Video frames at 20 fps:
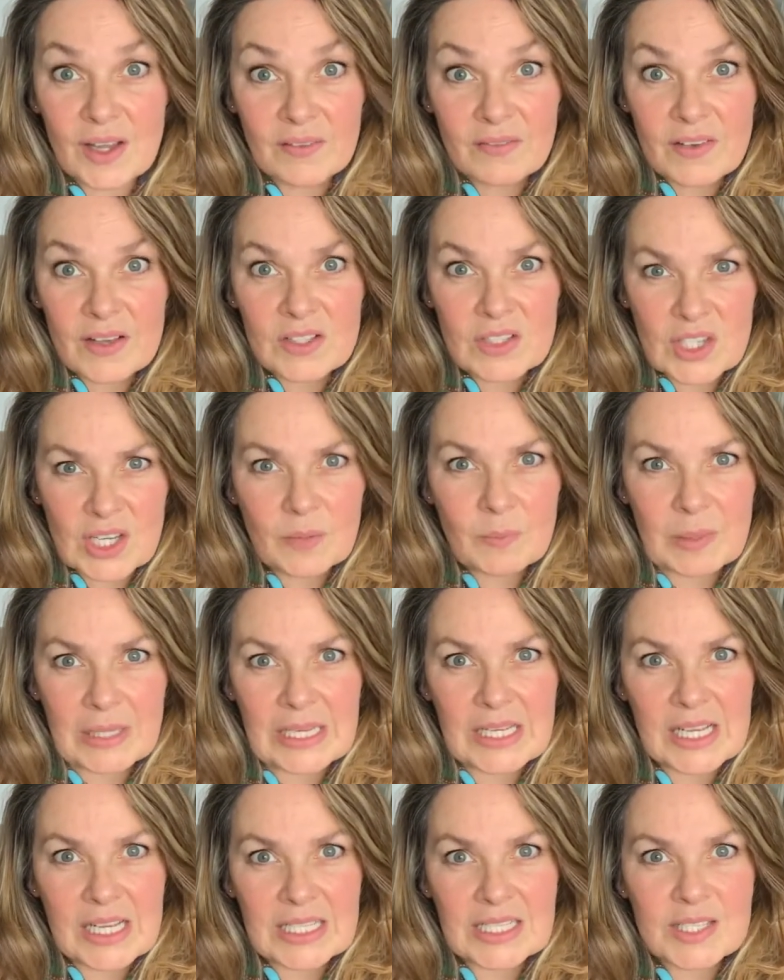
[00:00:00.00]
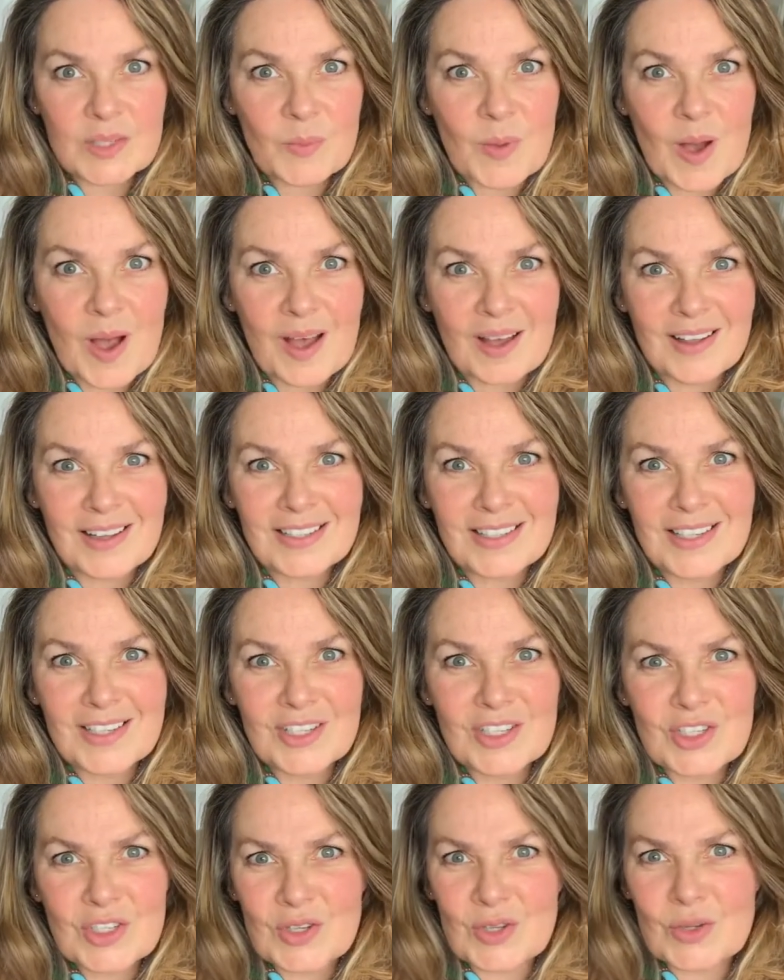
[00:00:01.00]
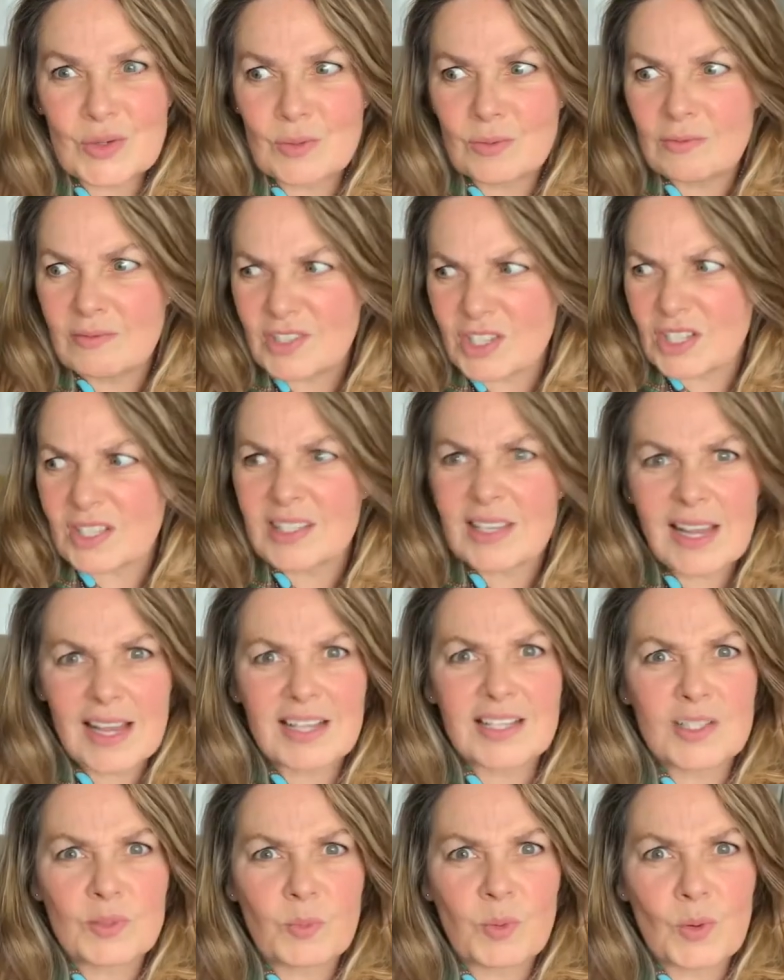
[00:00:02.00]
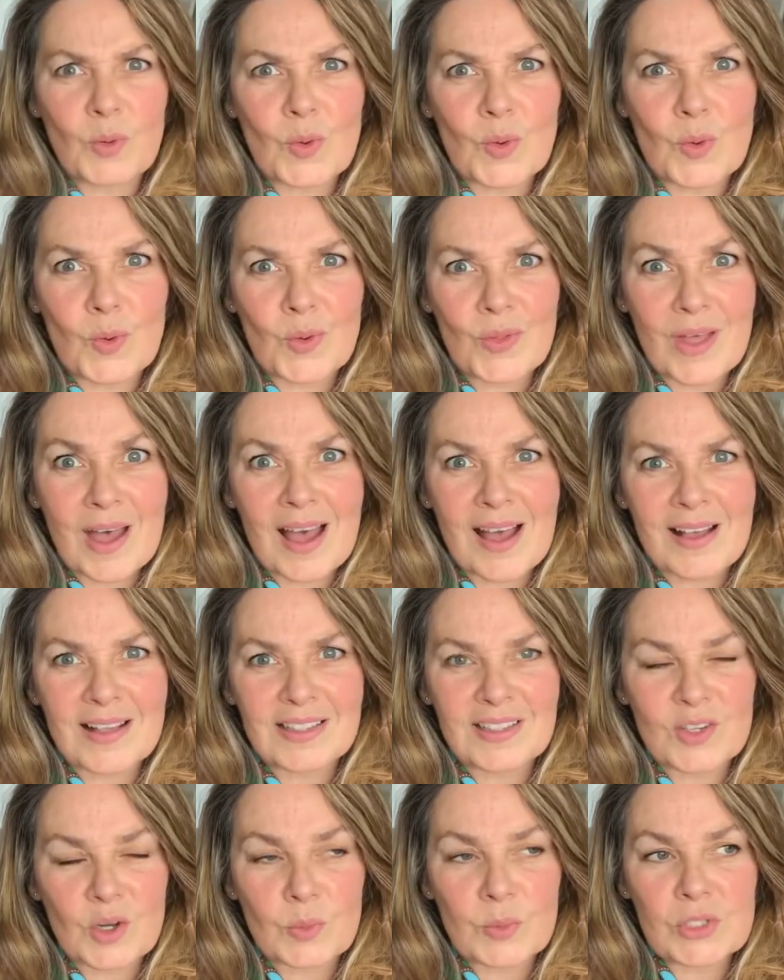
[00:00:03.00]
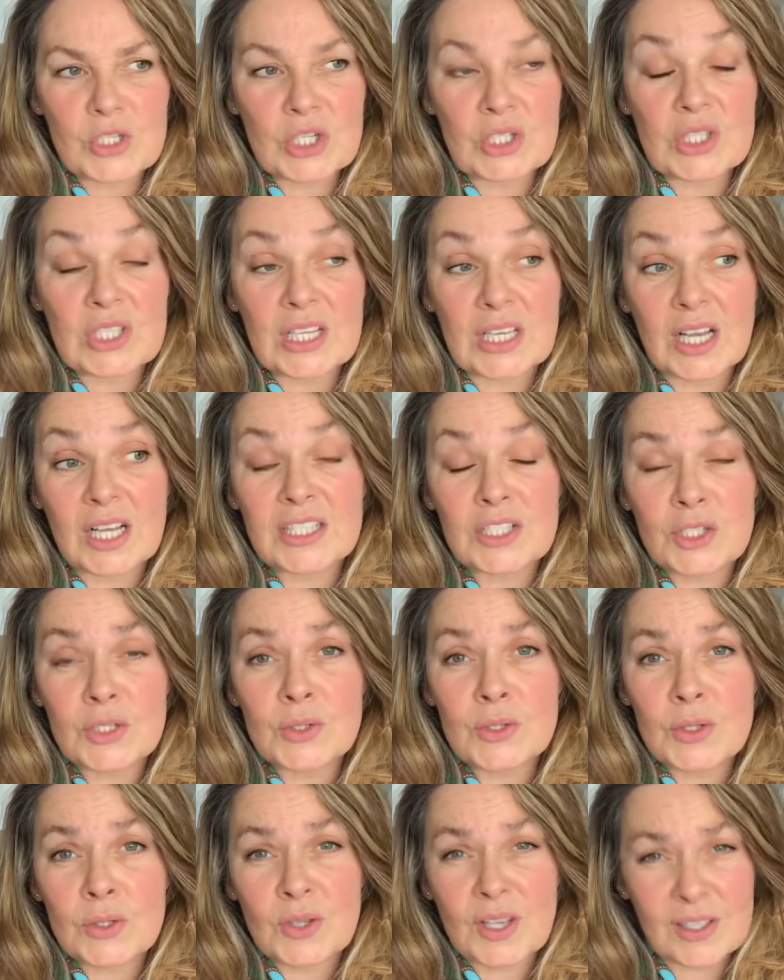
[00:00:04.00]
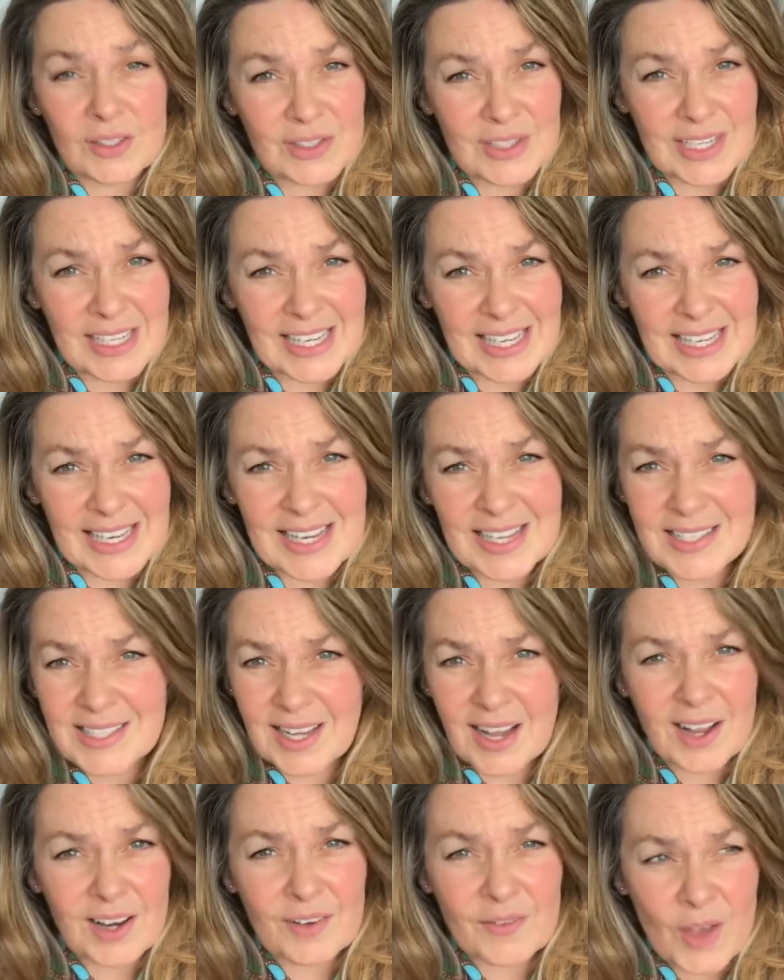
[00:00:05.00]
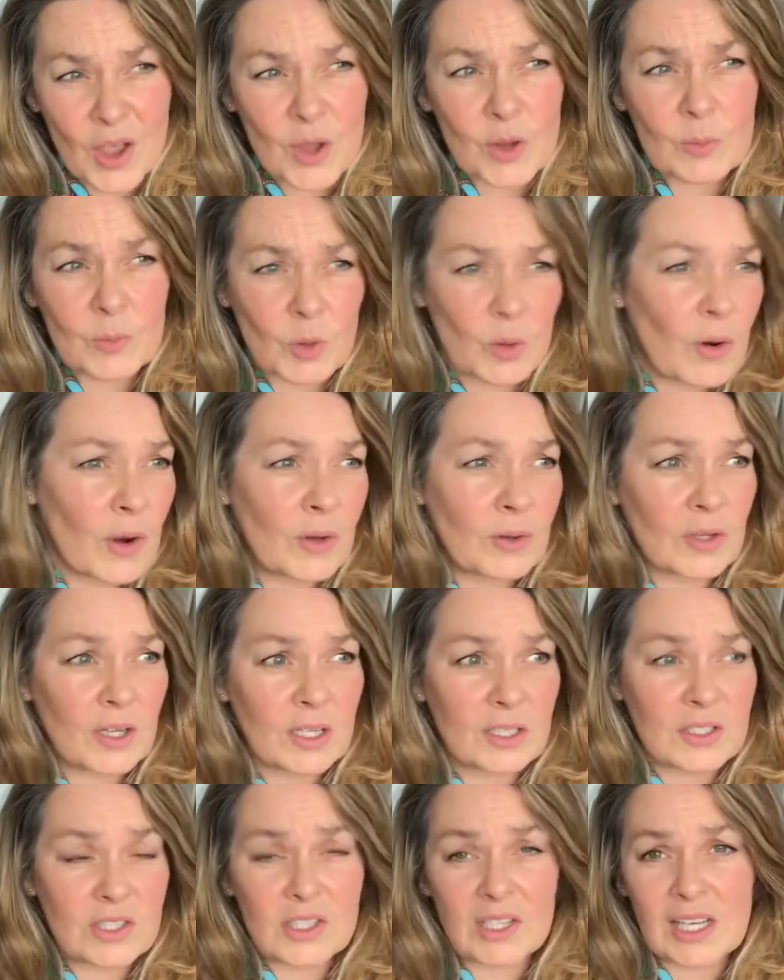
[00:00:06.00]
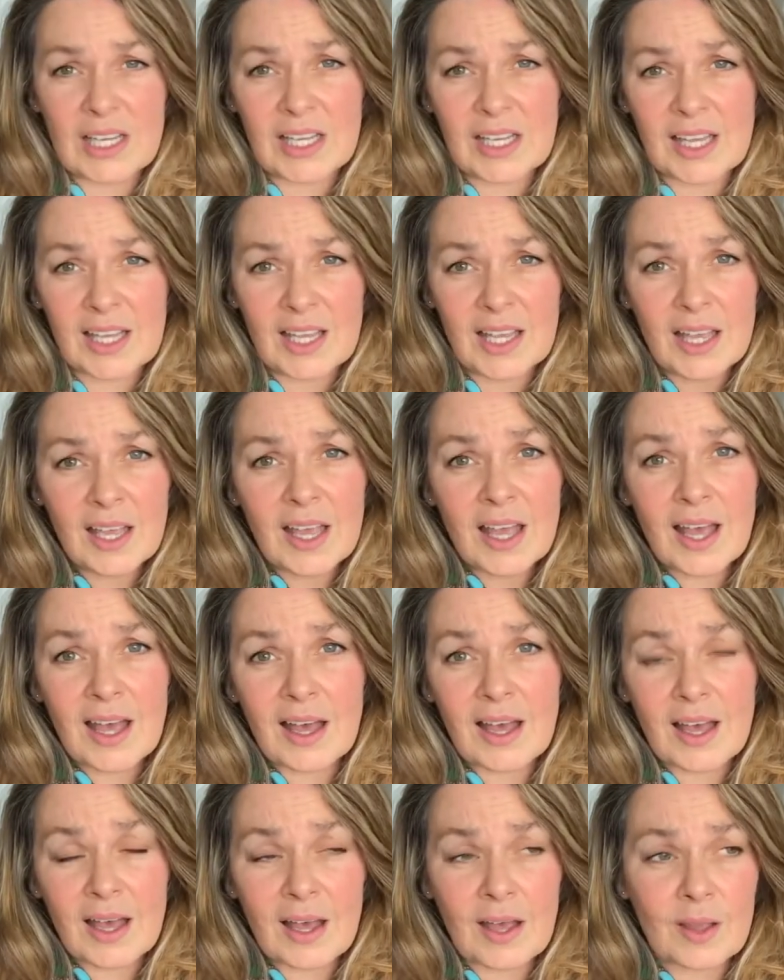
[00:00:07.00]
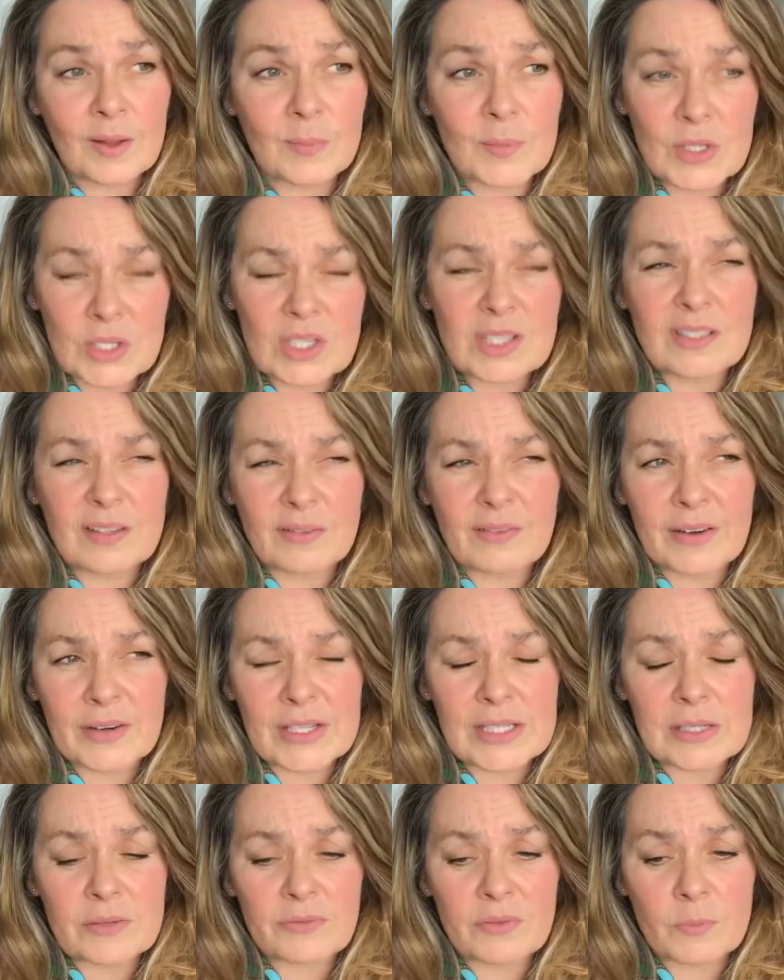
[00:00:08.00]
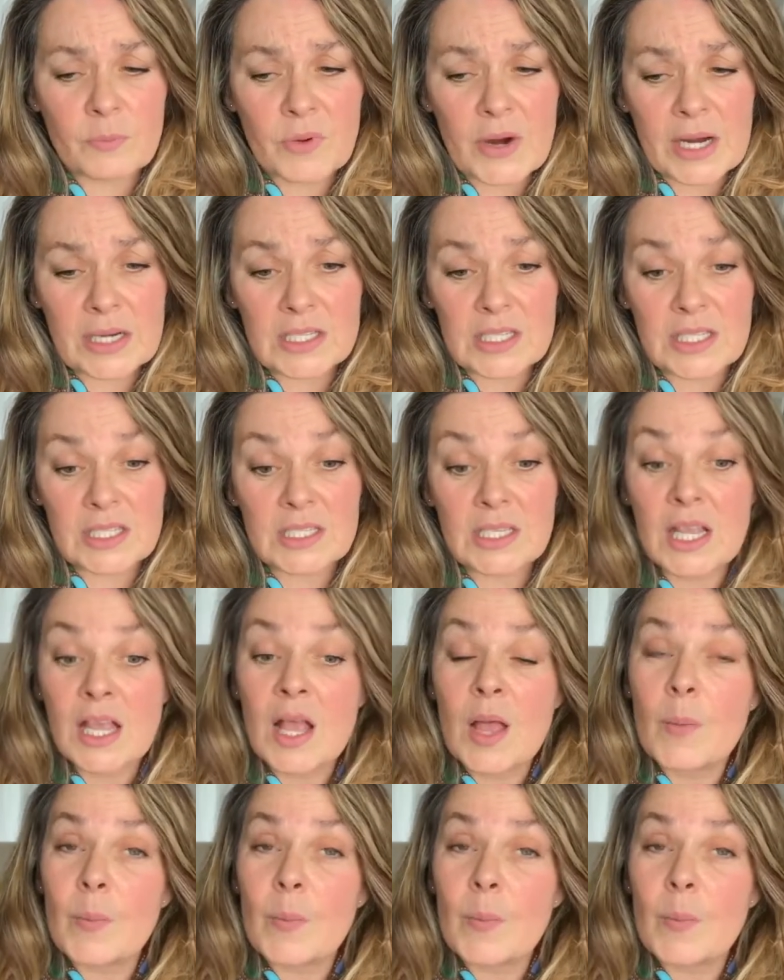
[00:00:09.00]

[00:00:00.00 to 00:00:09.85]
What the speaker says: I felt completely inspired to just explore that as an opportunity. I do Kundalini. It's a kind of homegrown Kundalini at home, which is a very different practice.